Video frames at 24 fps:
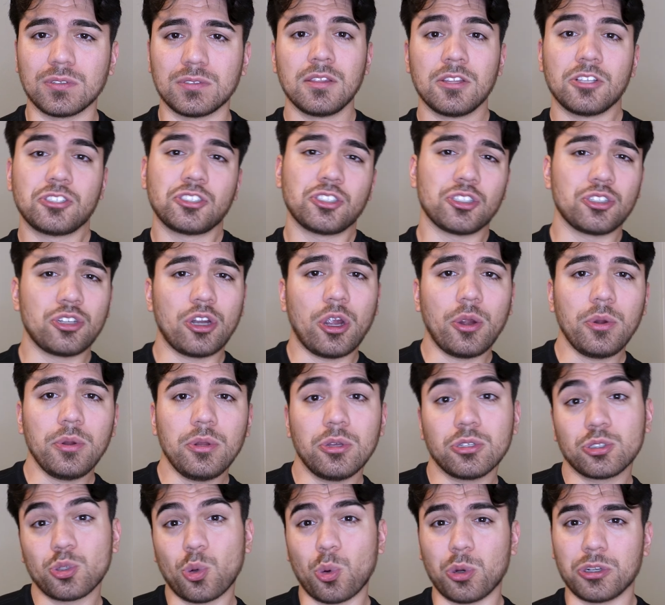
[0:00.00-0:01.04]
The
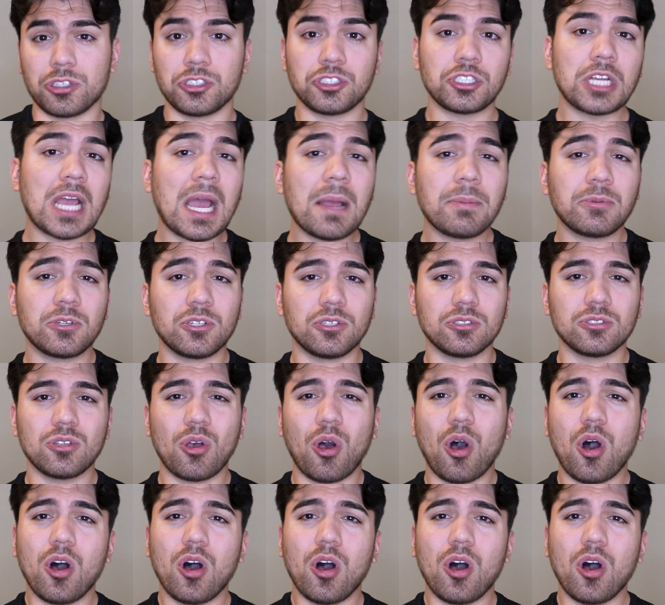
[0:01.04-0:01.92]
scenarios or chapters